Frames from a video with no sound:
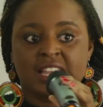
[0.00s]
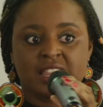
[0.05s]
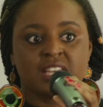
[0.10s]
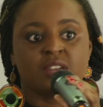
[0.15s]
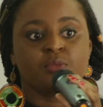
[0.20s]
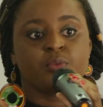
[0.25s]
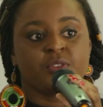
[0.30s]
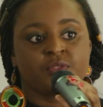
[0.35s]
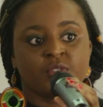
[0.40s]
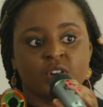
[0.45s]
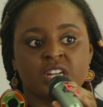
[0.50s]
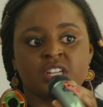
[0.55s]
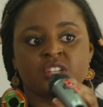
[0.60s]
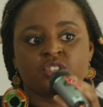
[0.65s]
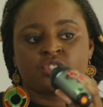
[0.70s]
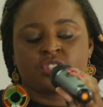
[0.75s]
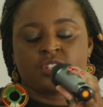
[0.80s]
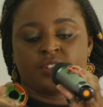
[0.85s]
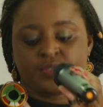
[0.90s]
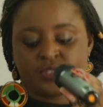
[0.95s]
And I think we've got
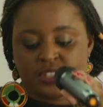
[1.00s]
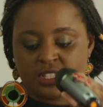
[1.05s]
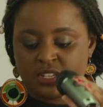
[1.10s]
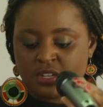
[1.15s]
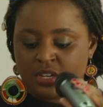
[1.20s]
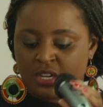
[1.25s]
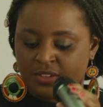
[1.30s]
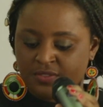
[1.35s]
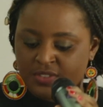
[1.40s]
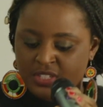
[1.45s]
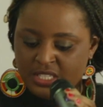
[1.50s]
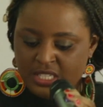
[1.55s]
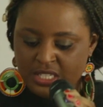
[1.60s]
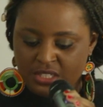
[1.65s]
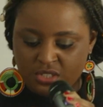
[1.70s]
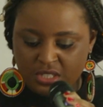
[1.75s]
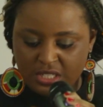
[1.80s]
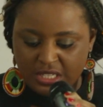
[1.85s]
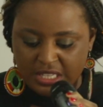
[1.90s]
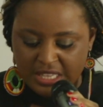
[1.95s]
to shift the
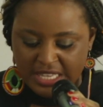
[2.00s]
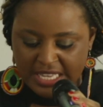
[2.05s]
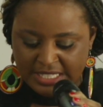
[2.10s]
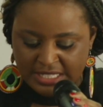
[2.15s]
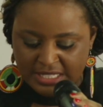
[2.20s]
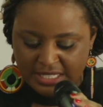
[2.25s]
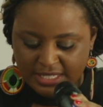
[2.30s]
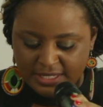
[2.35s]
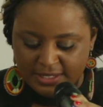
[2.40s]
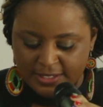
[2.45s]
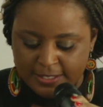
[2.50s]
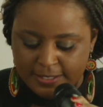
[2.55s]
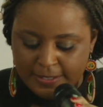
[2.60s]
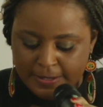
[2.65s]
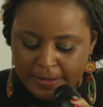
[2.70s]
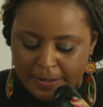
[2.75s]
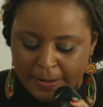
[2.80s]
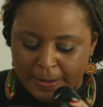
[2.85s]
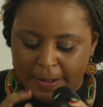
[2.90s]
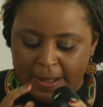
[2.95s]
conversation in that
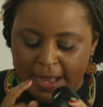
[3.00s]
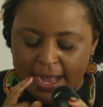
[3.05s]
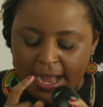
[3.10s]
sense.